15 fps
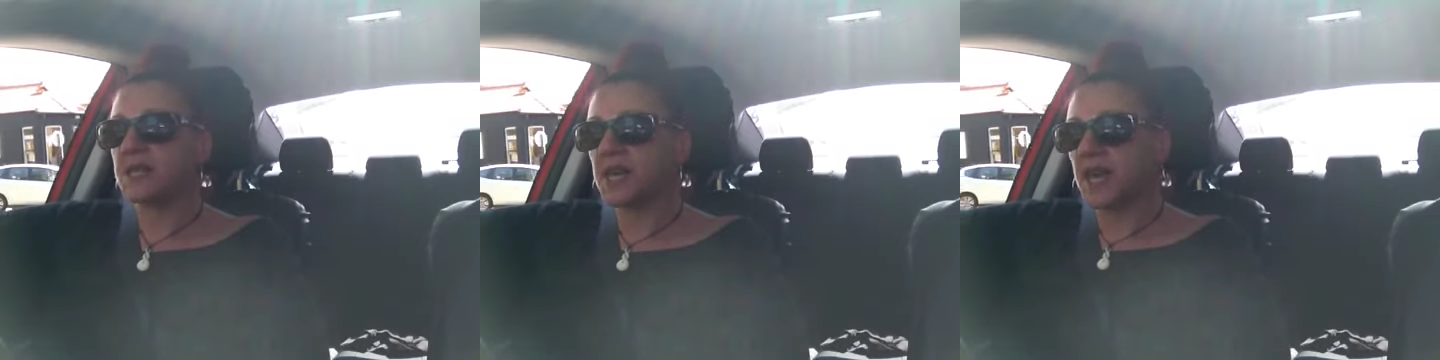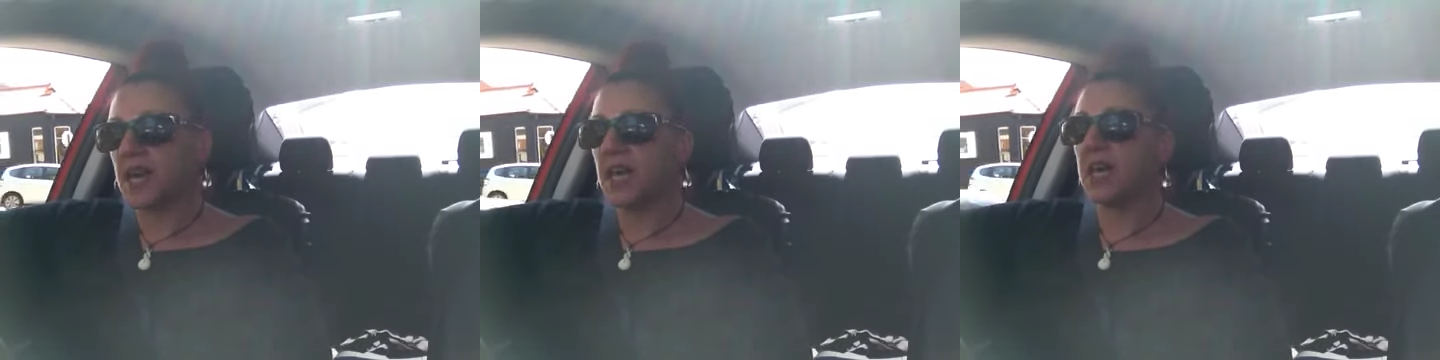
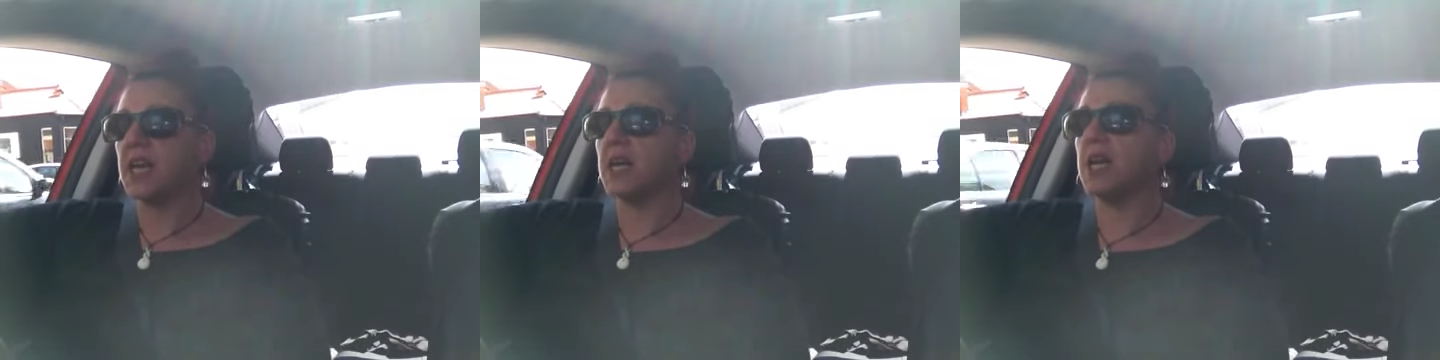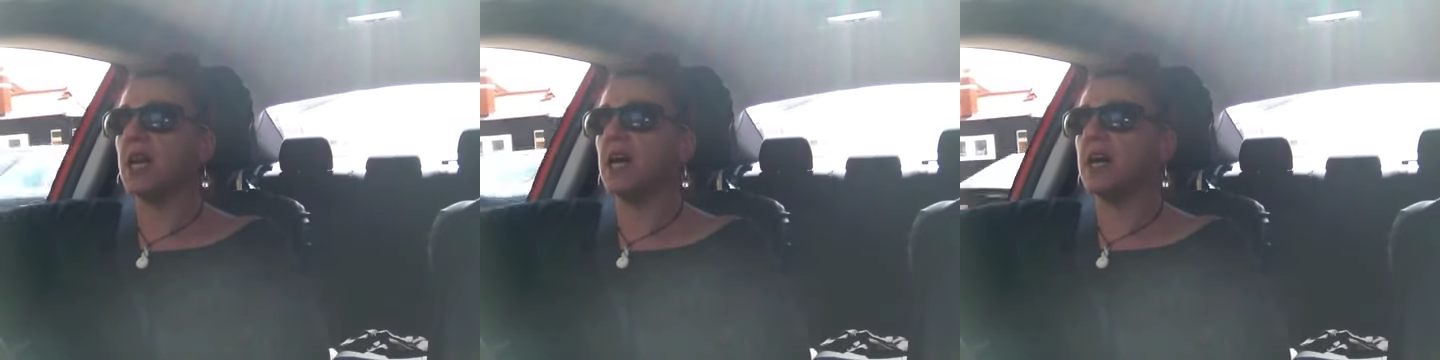
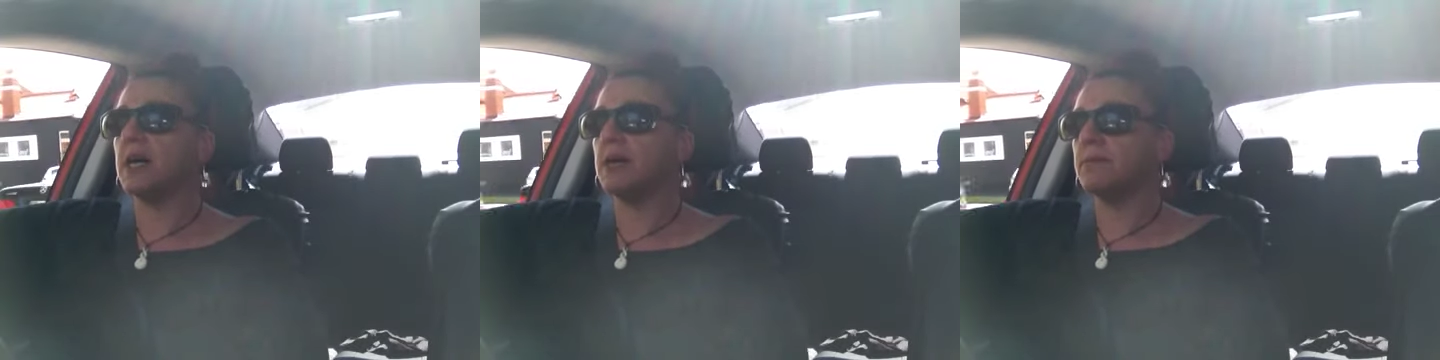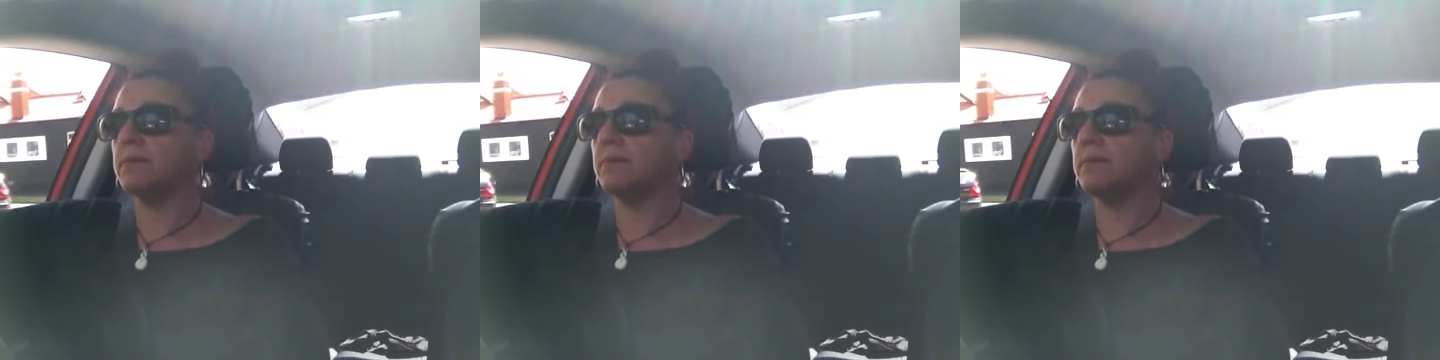then.
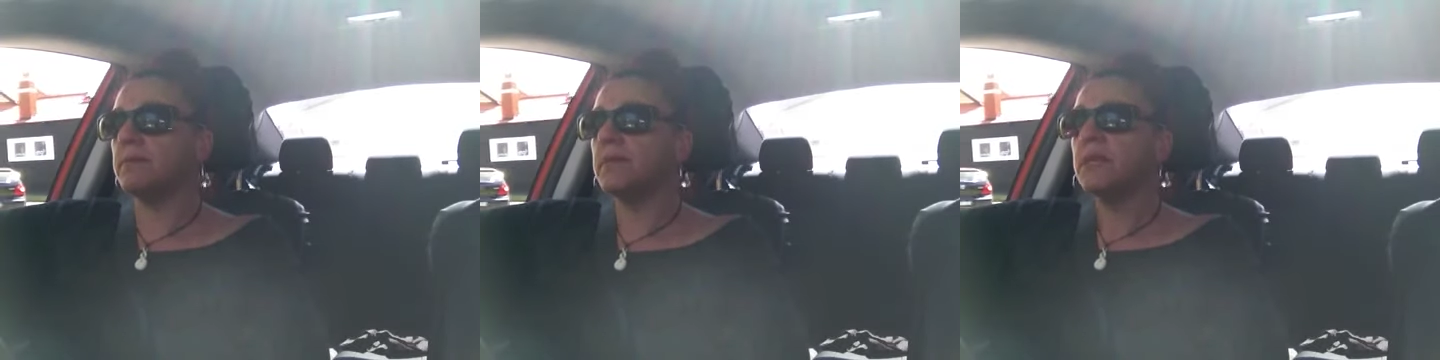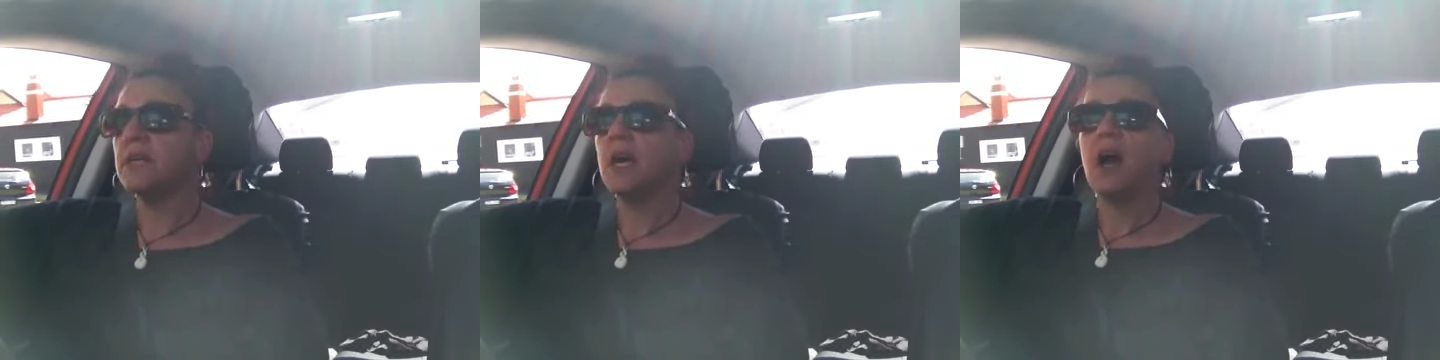
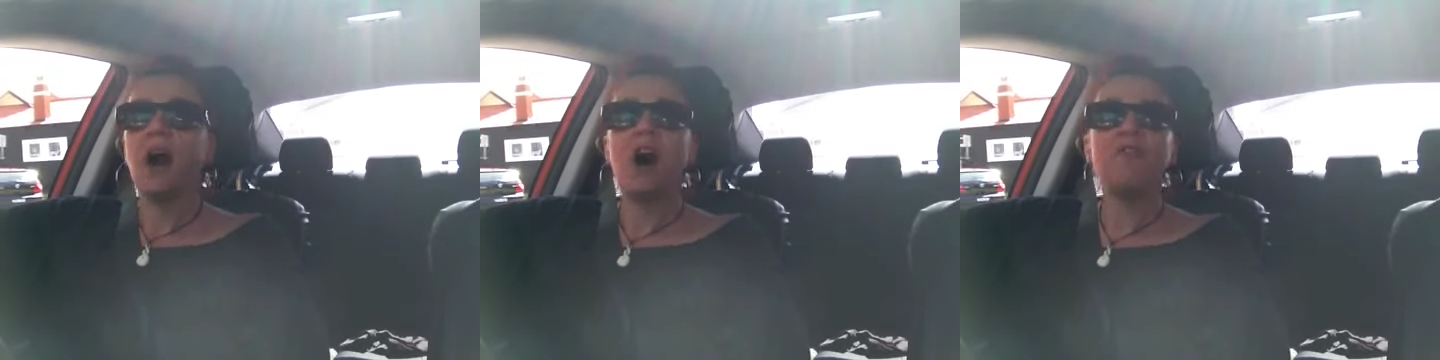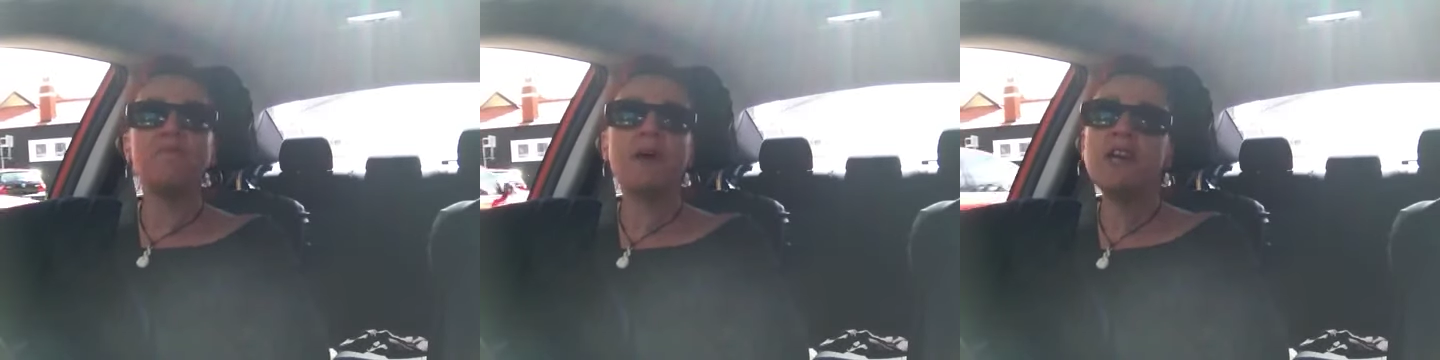
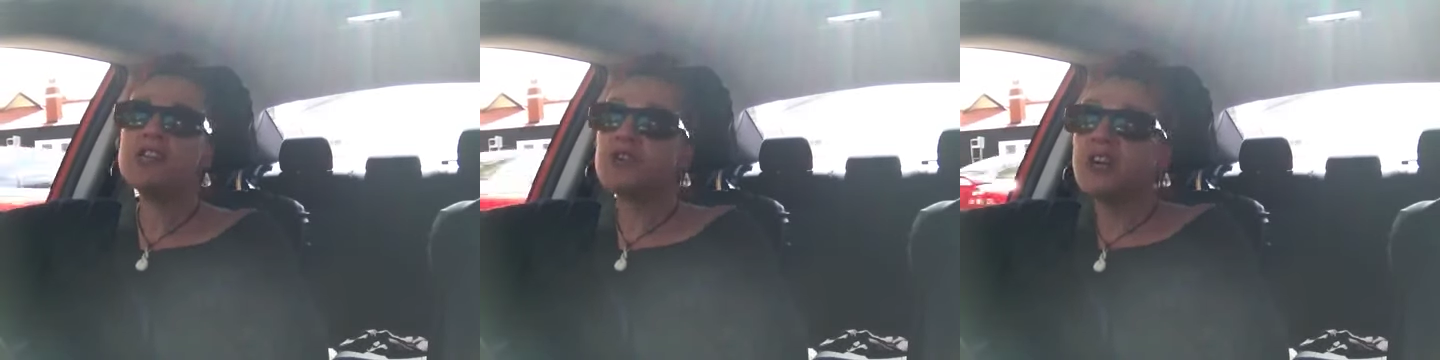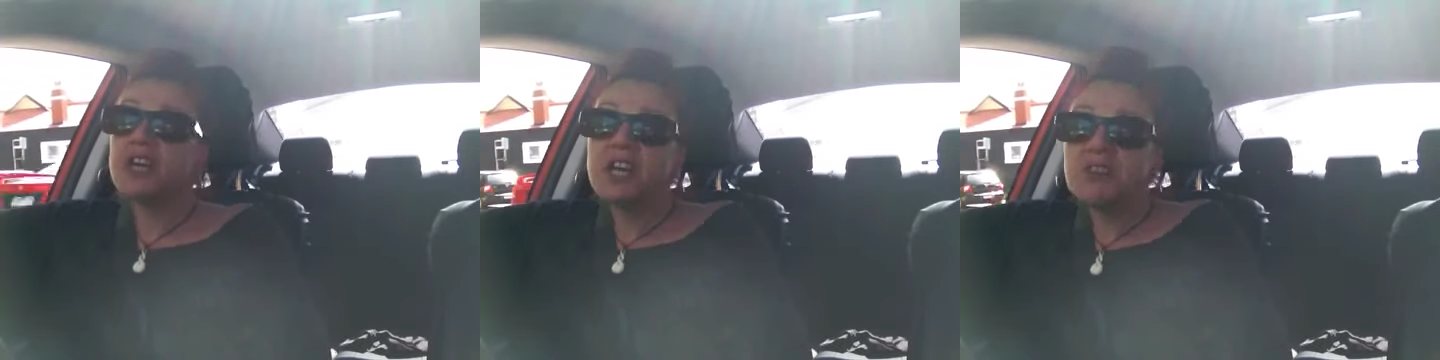I've been
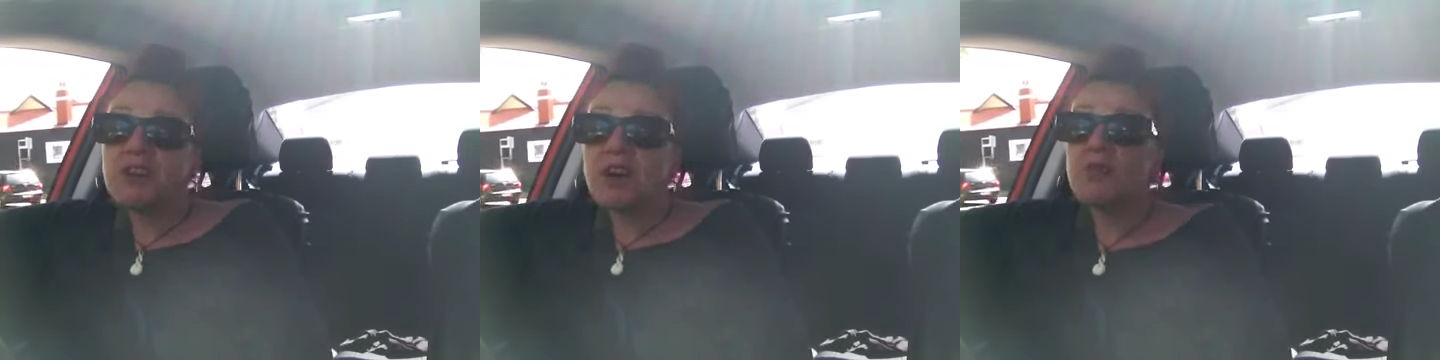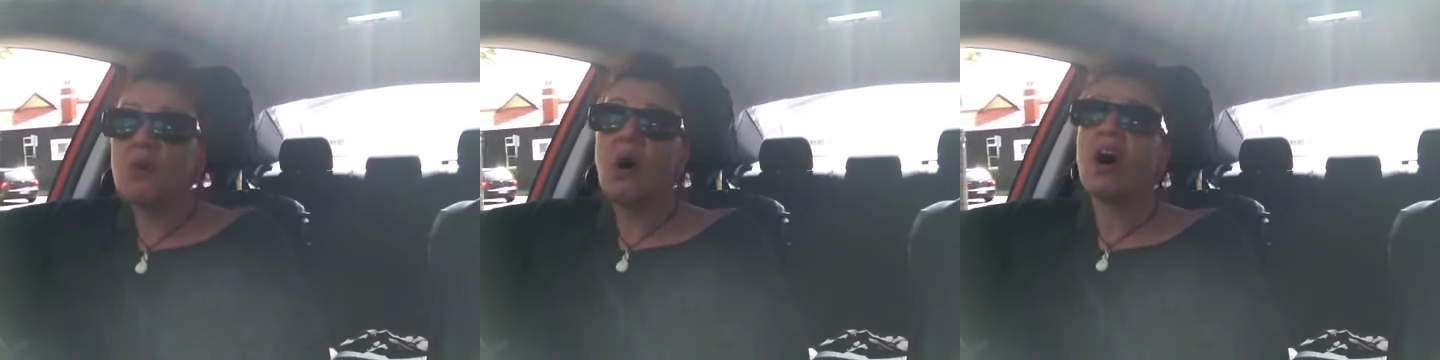drinking
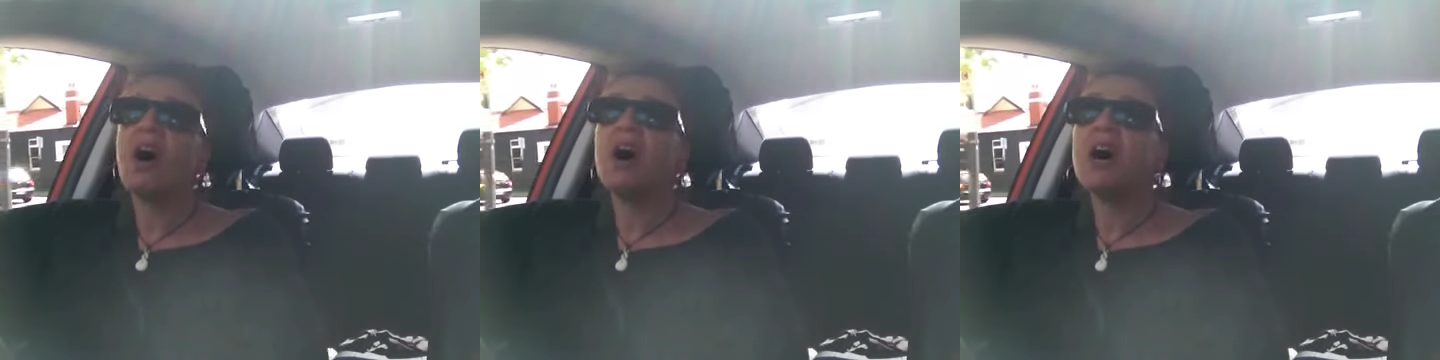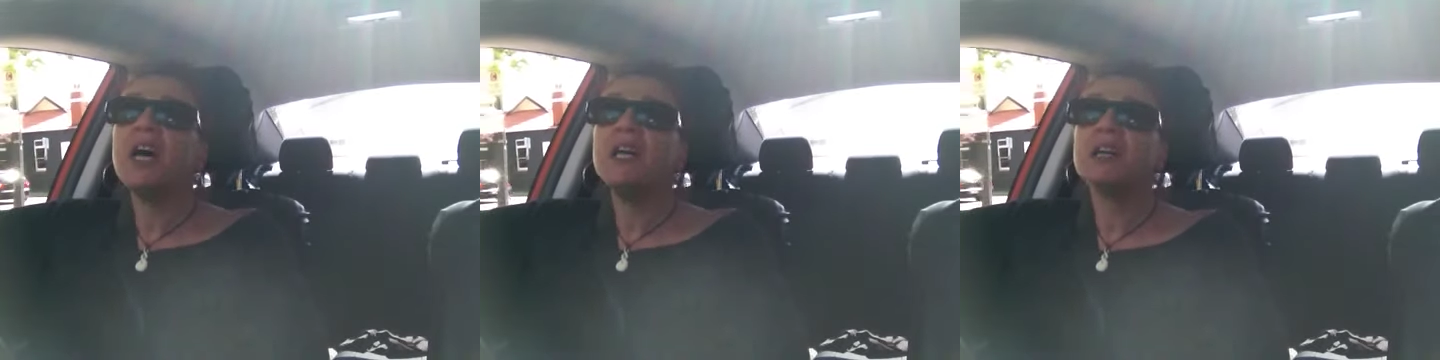red
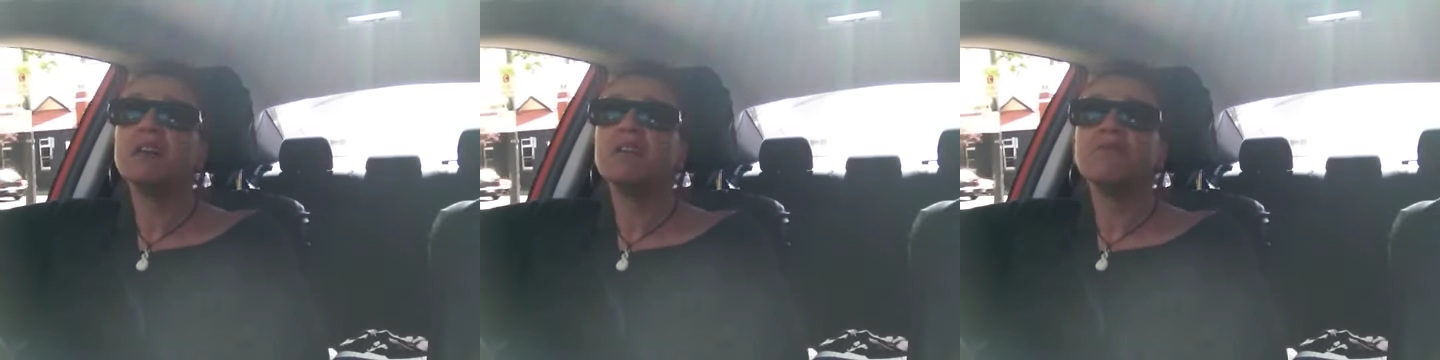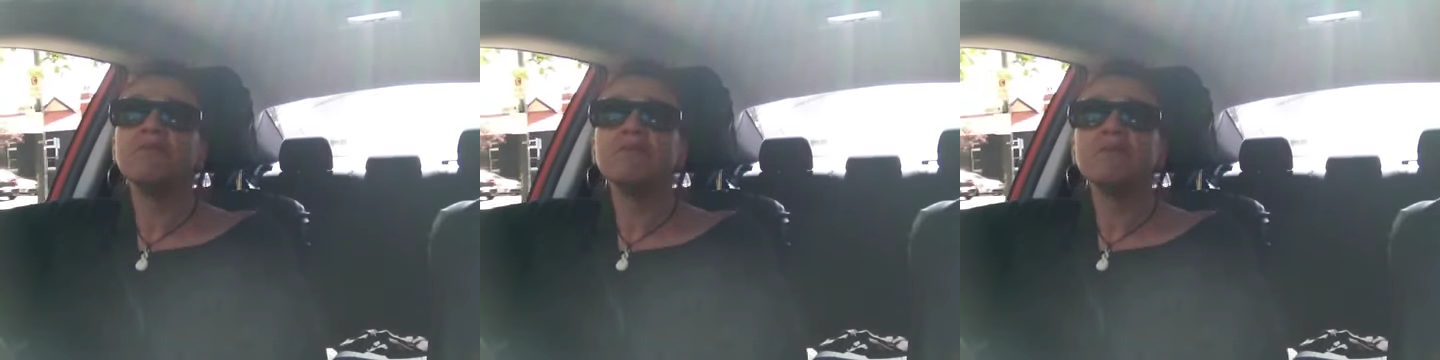wine,
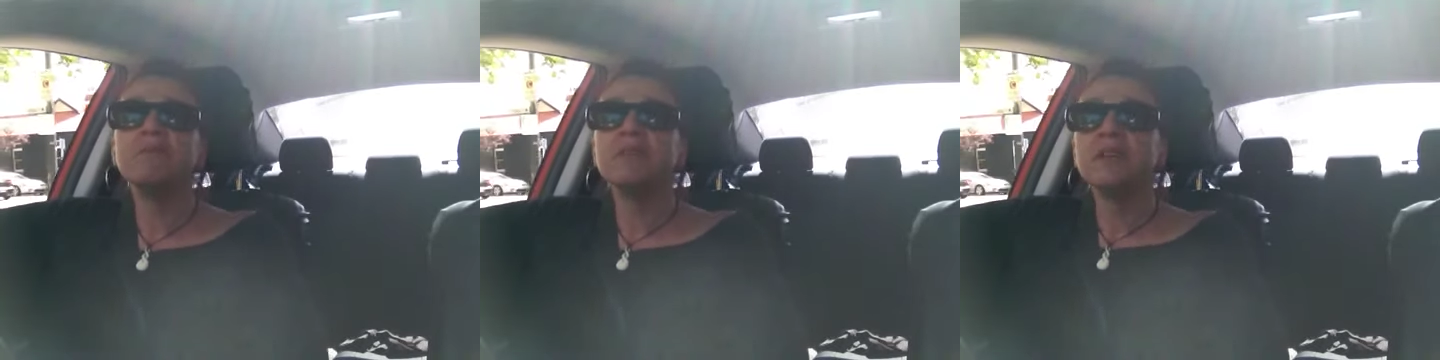and